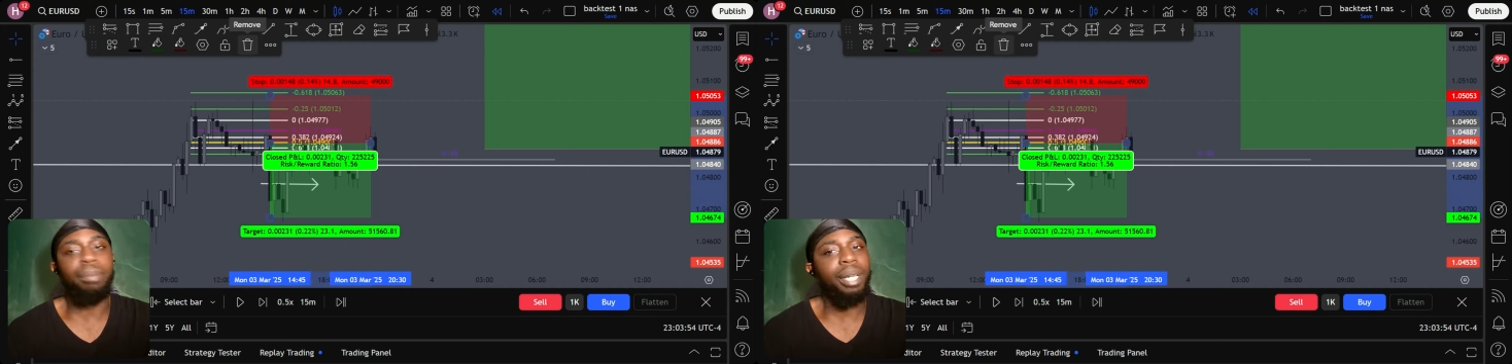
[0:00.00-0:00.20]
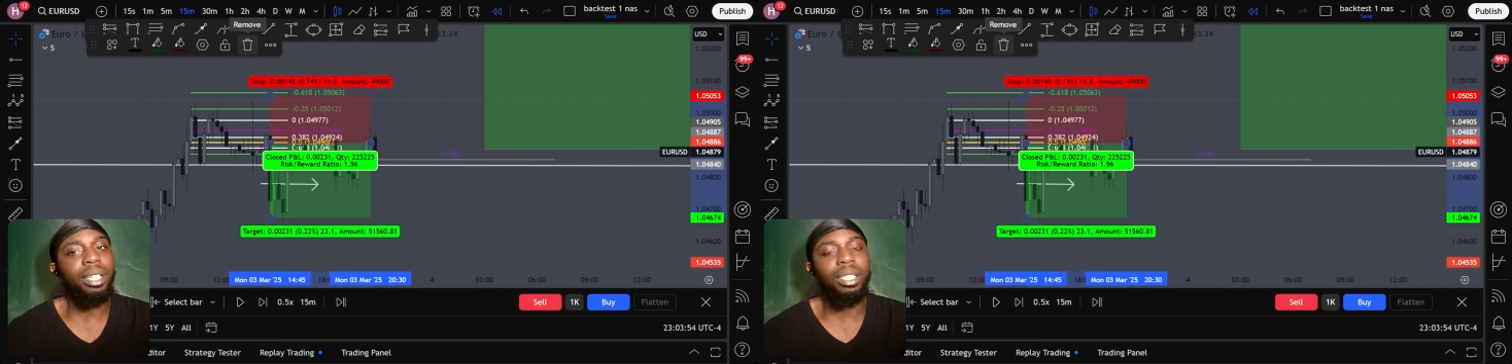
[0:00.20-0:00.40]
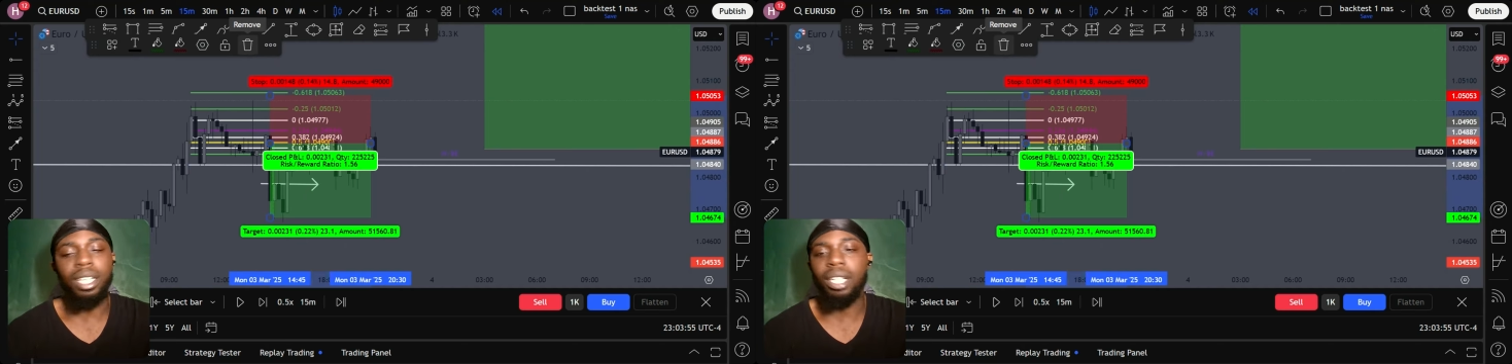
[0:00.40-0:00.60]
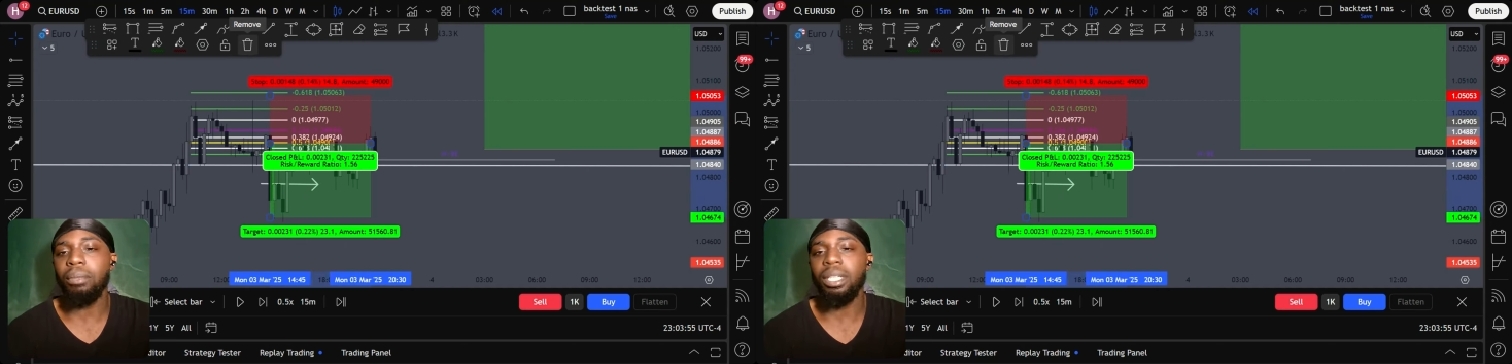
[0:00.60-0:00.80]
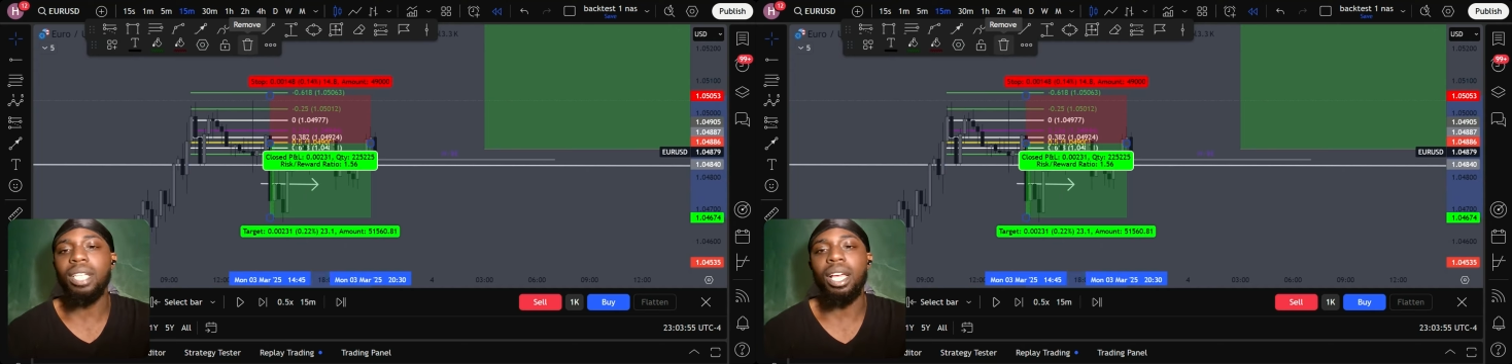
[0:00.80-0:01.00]
but it could
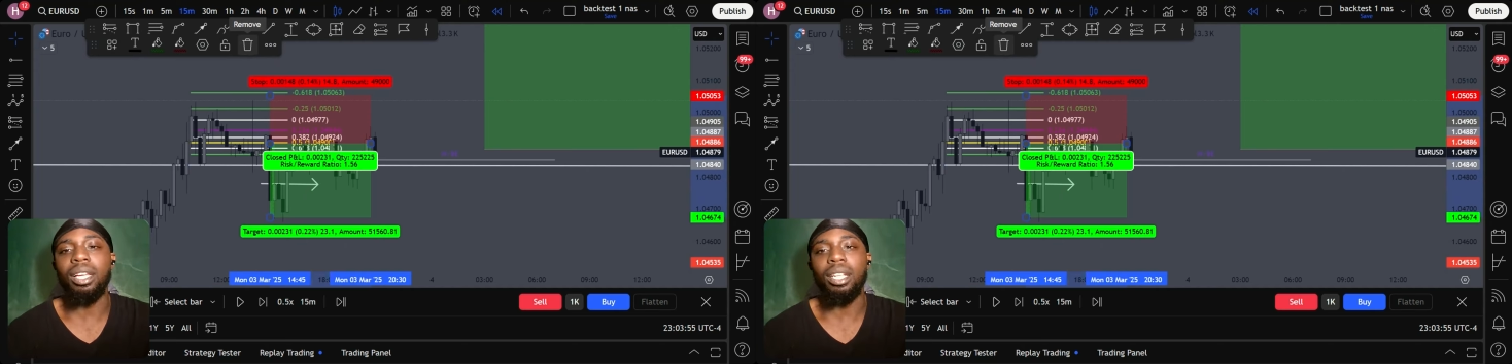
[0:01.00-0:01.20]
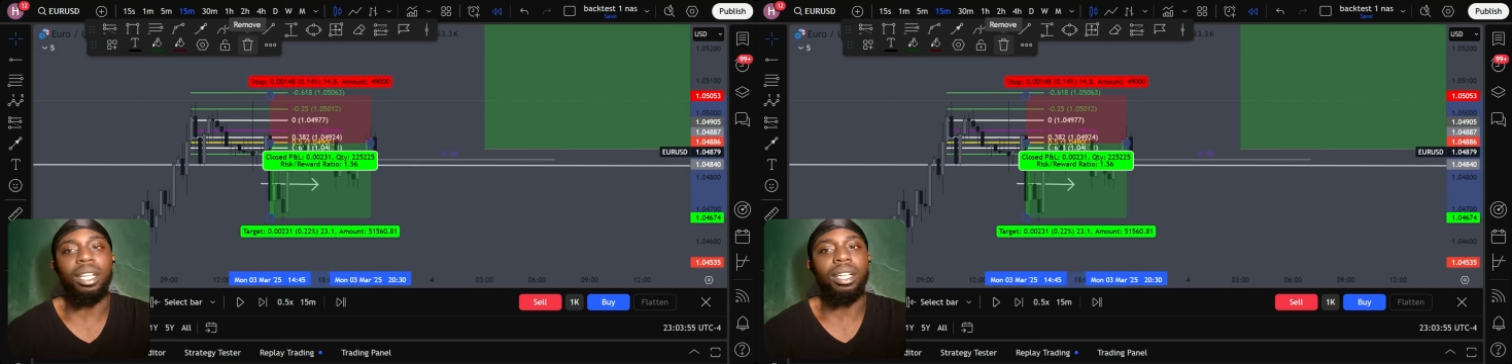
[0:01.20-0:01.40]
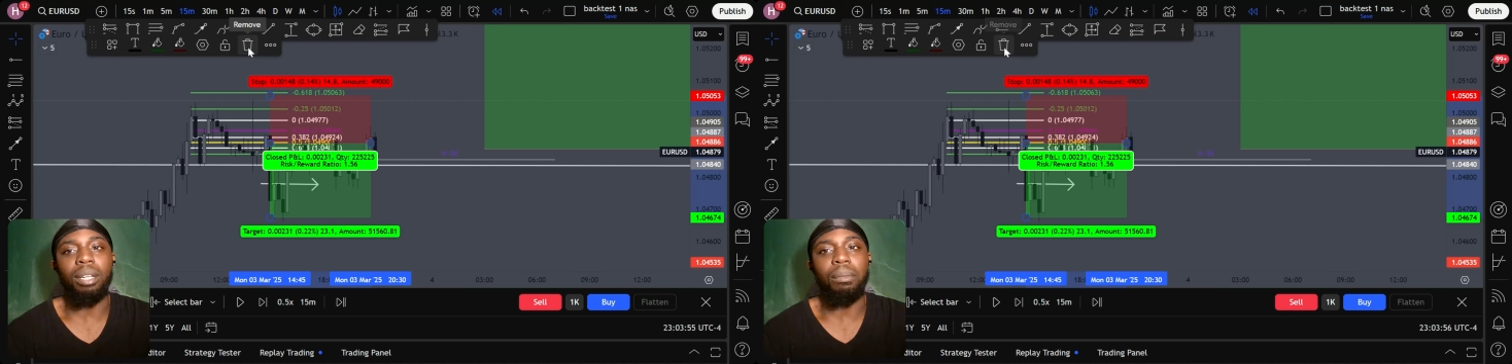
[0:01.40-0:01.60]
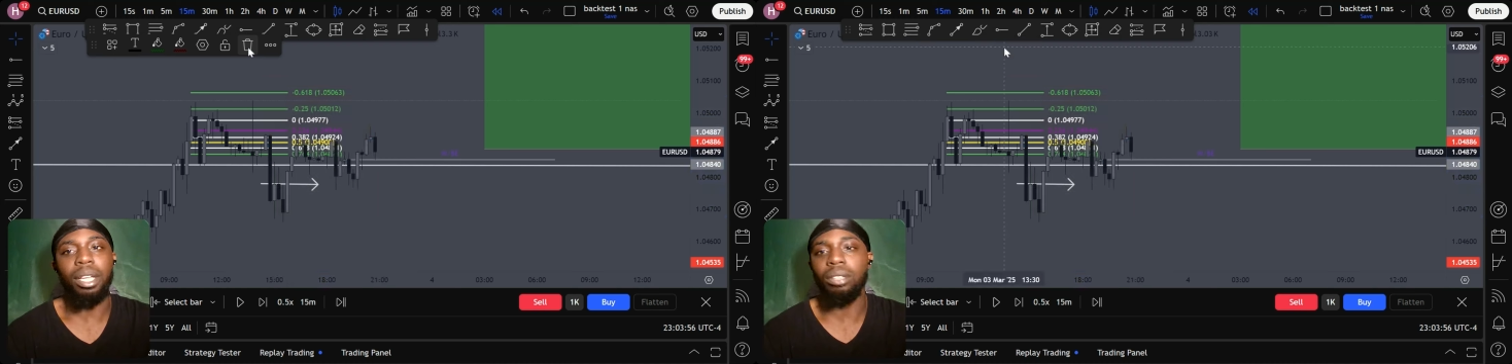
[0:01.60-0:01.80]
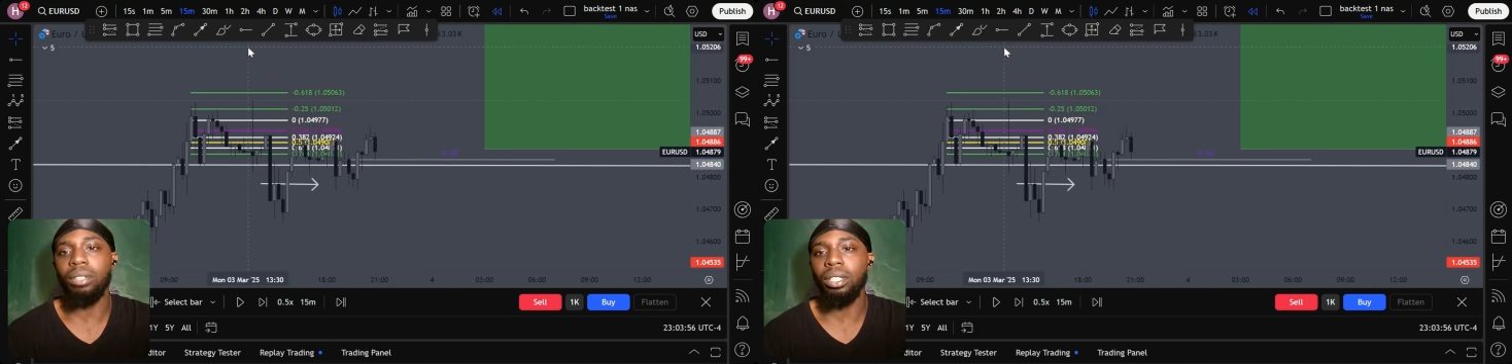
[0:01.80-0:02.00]
be taken and it could
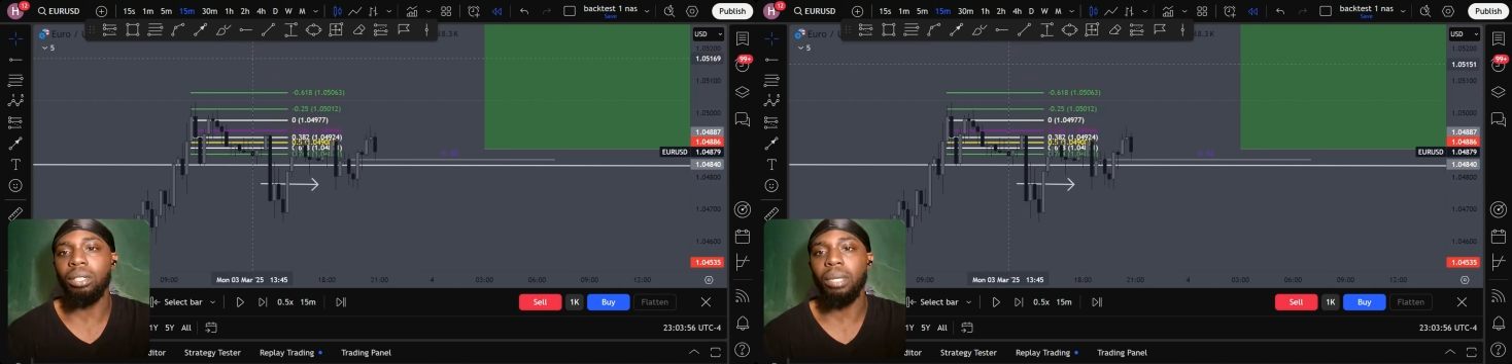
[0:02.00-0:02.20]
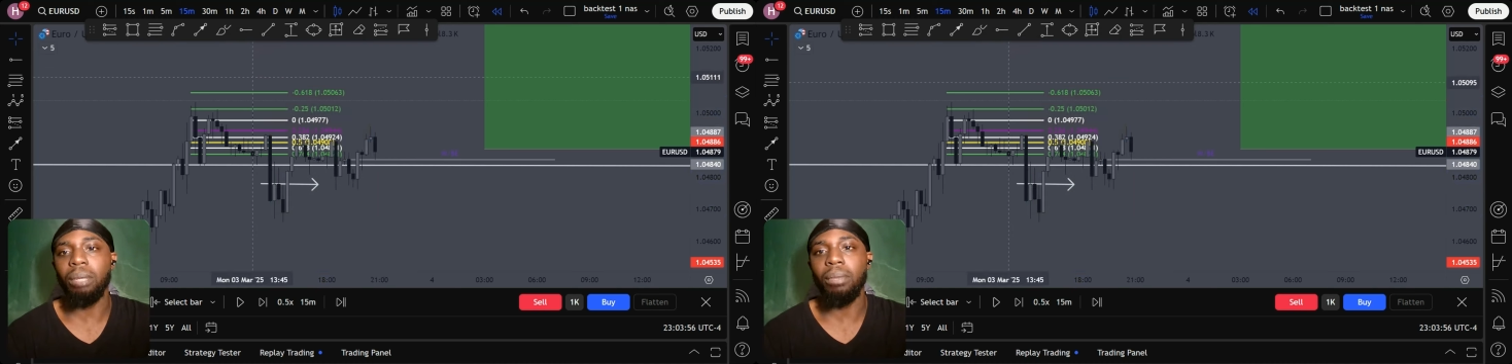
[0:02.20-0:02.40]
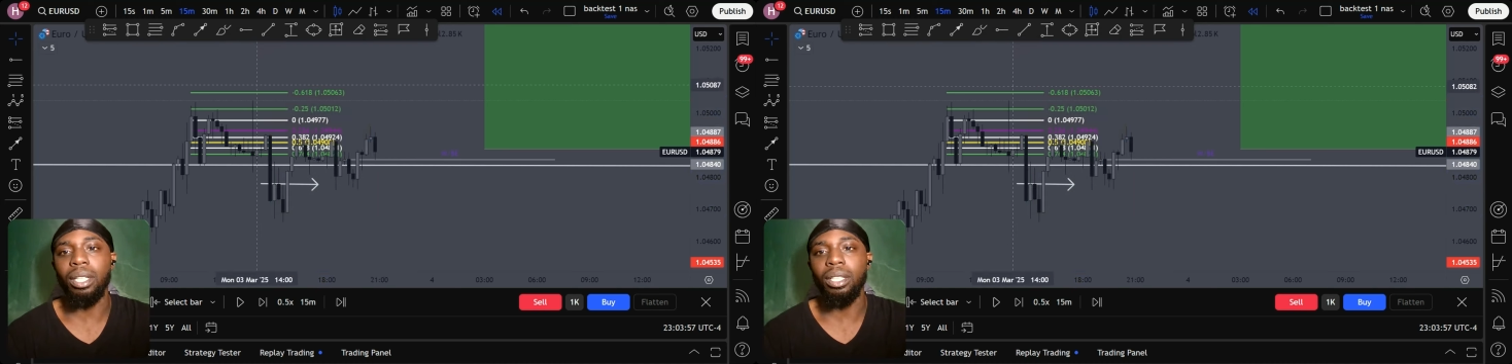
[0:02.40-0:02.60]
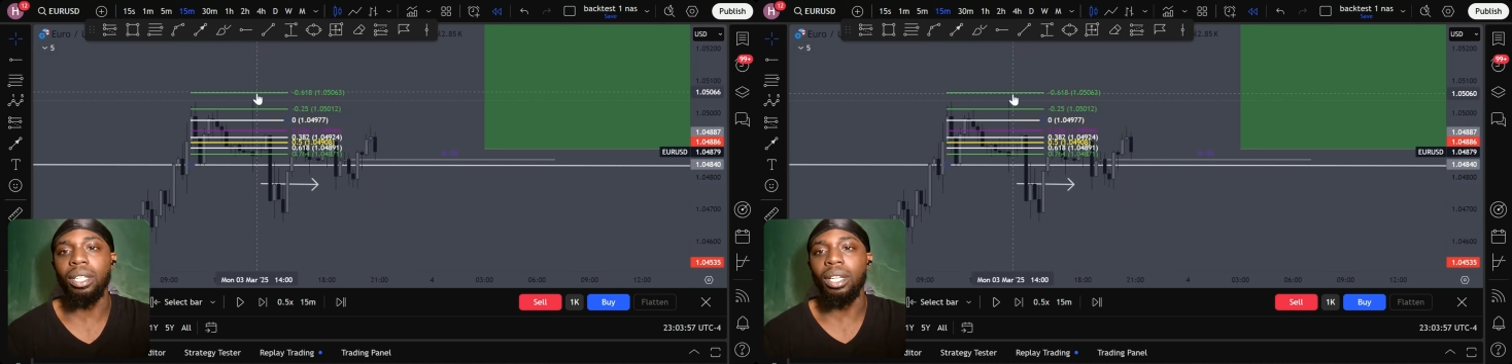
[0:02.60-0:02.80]
make you a little bit of money.